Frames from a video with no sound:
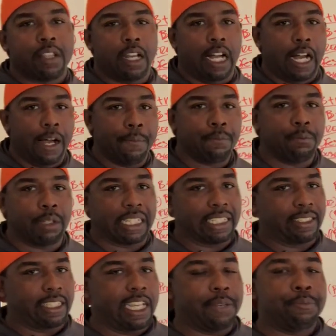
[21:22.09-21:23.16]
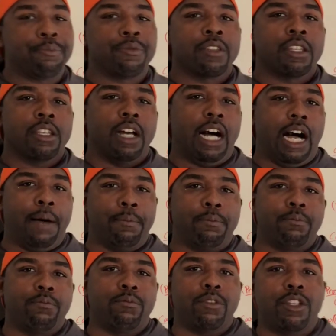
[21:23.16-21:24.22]
But like I said,
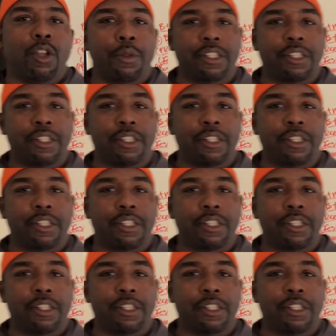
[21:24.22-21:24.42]
you know,